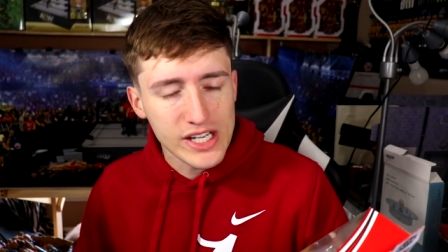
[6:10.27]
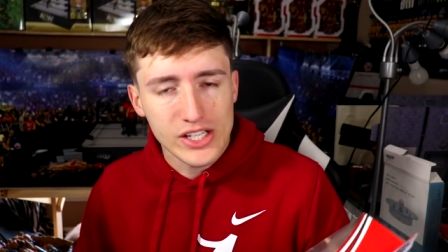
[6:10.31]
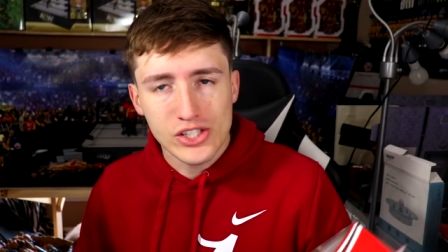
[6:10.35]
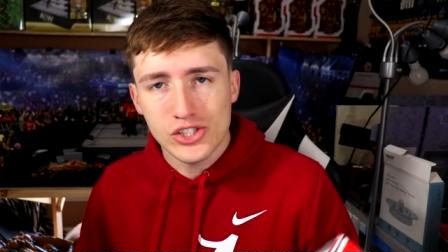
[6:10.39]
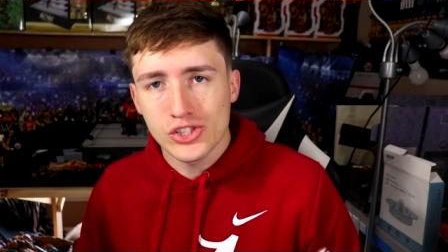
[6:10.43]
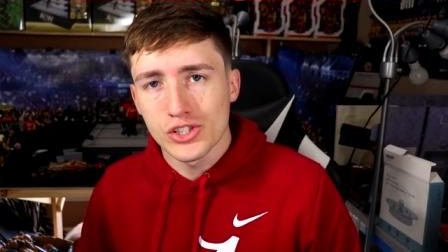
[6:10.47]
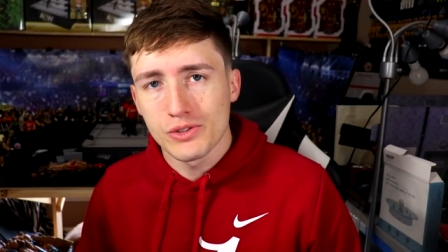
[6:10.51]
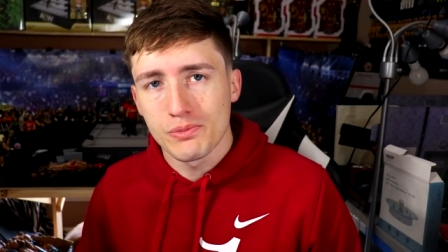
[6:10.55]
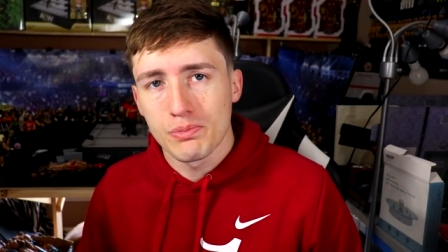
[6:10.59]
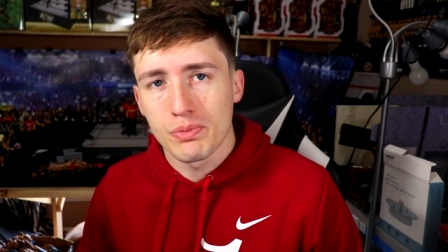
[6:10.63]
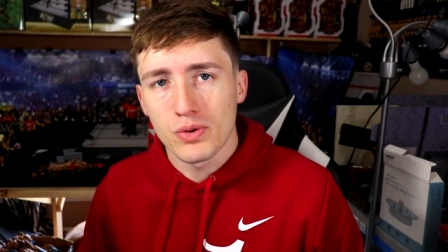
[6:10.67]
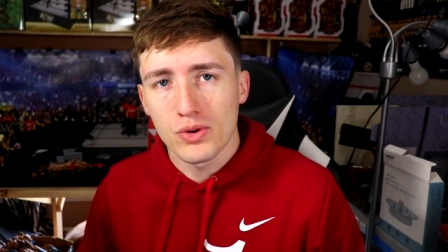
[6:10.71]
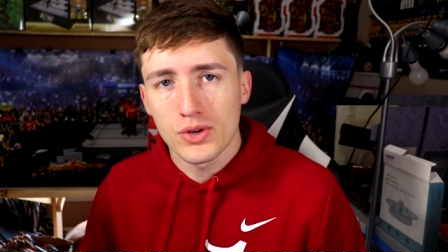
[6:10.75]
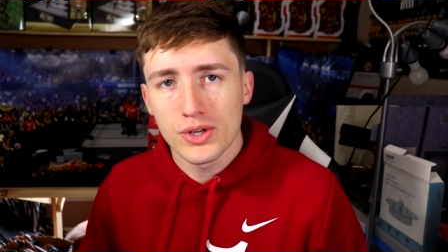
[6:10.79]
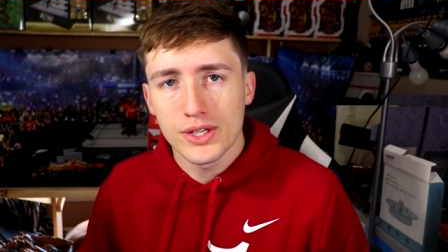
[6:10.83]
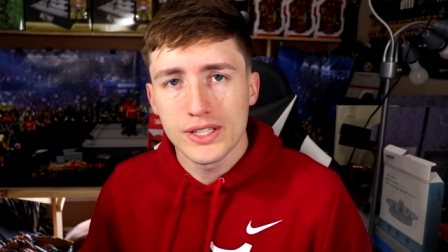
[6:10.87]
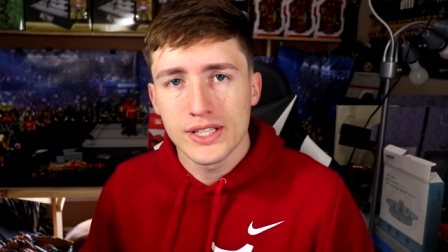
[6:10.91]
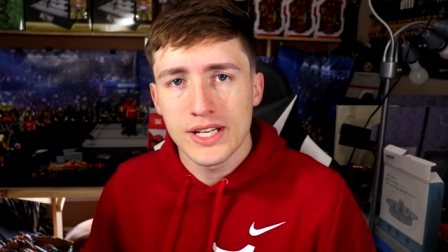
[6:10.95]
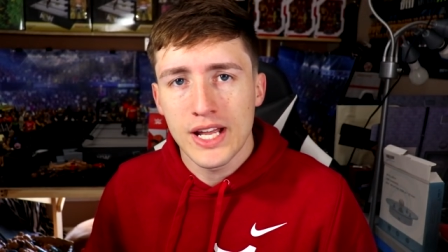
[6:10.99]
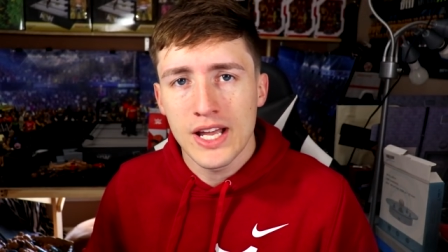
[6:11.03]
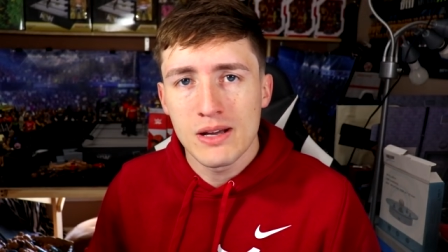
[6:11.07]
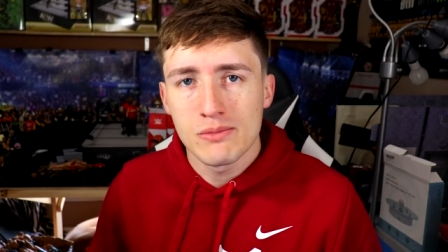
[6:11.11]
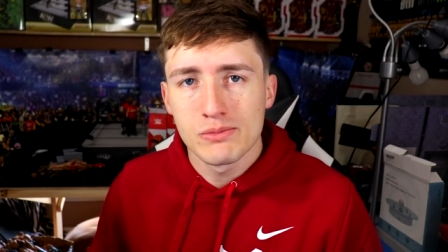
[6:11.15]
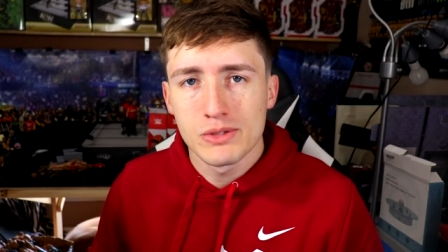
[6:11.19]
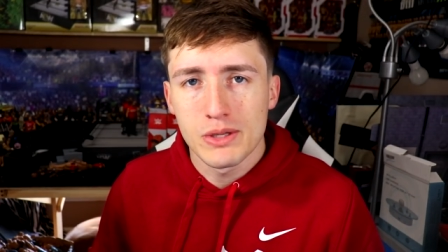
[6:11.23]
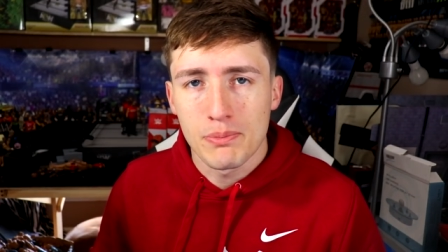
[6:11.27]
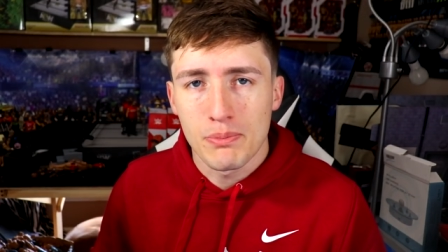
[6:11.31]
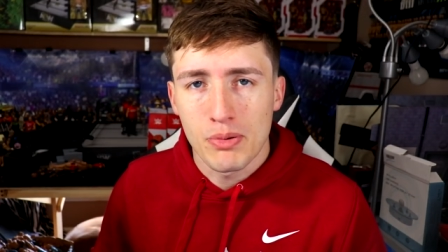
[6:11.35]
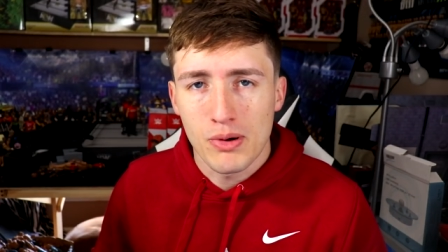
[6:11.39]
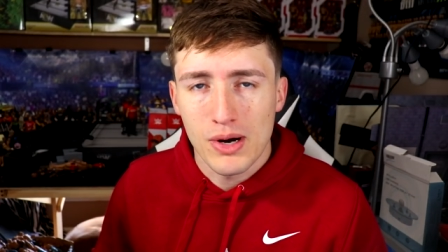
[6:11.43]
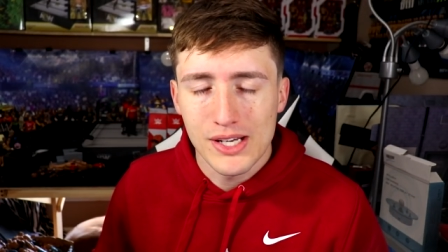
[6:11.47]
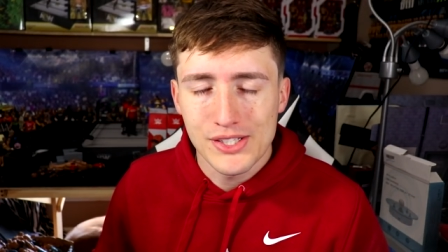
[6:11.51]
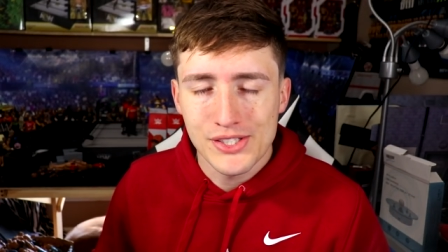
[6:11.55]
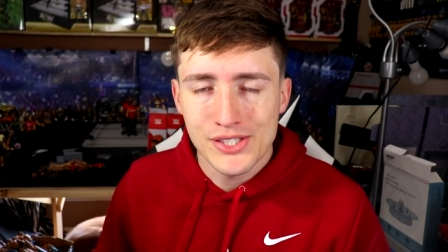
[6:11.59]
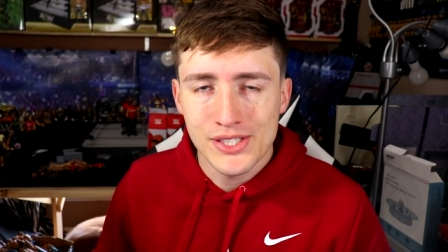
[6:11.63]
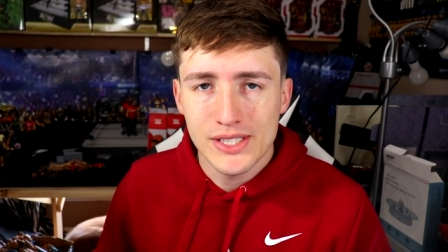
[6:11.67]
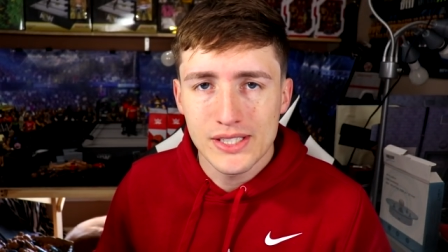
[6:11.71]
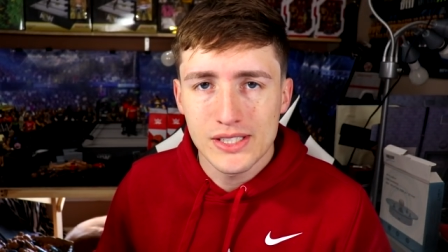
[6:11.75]
actually pretty damn
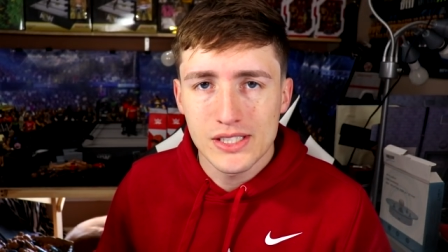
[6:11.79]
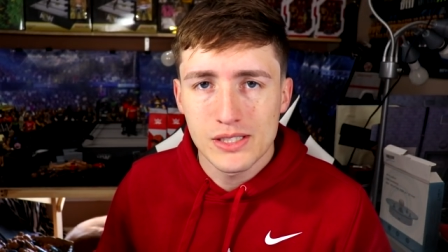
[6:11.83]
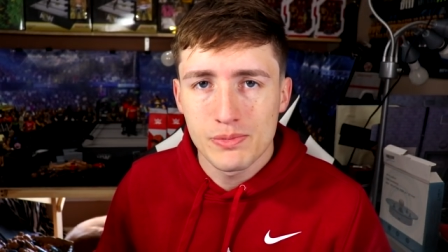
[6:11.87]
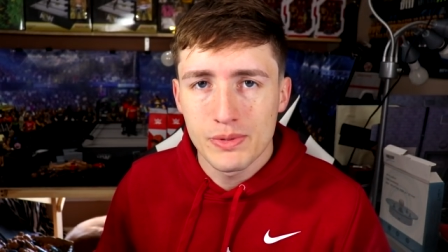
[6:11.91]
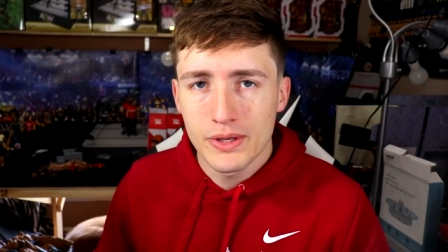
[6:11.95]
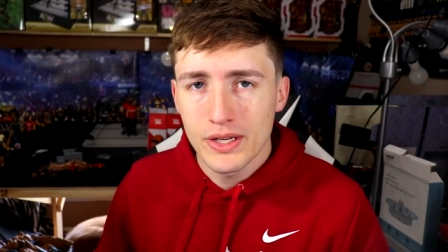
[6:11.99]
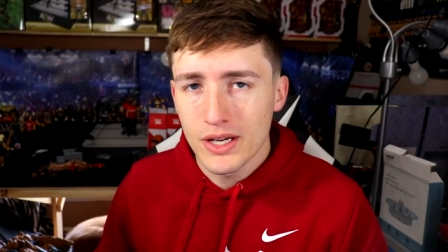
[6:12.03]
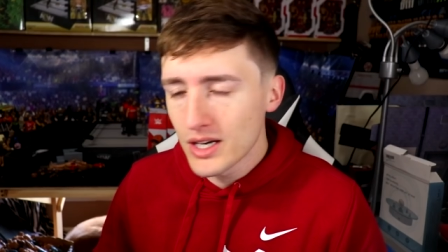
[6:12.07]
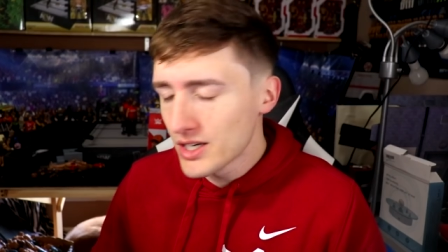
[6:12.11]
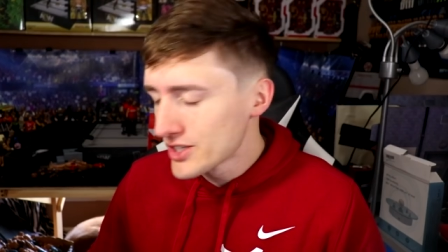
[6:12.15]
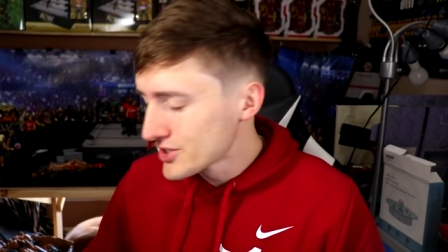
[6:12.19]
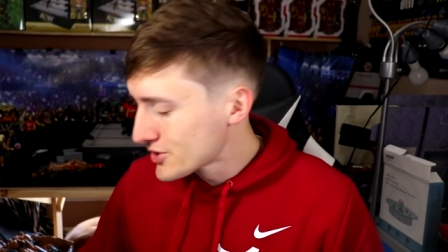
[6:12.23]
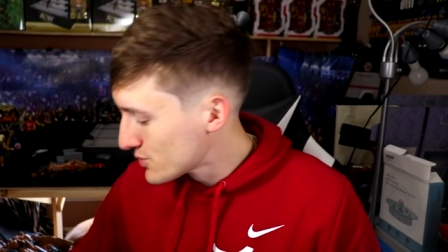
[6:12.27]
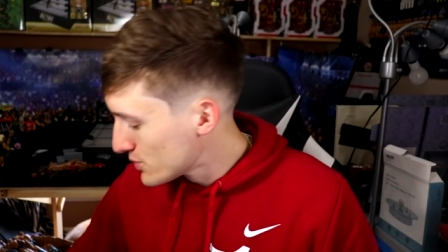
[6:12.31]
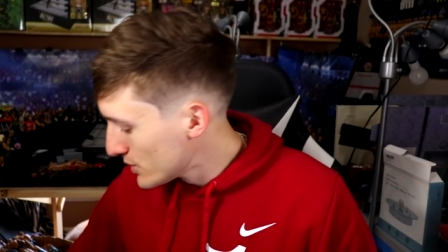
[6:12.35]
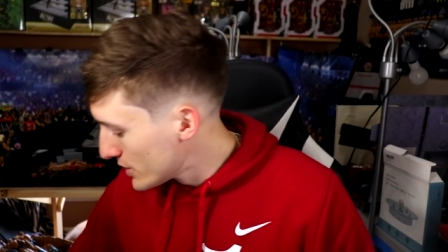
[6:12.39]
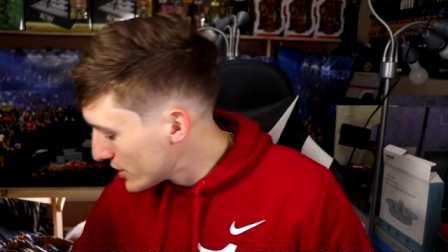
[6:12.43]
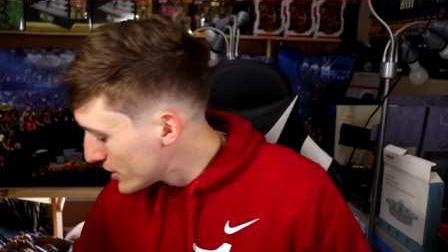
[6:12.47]
depressing, to be honest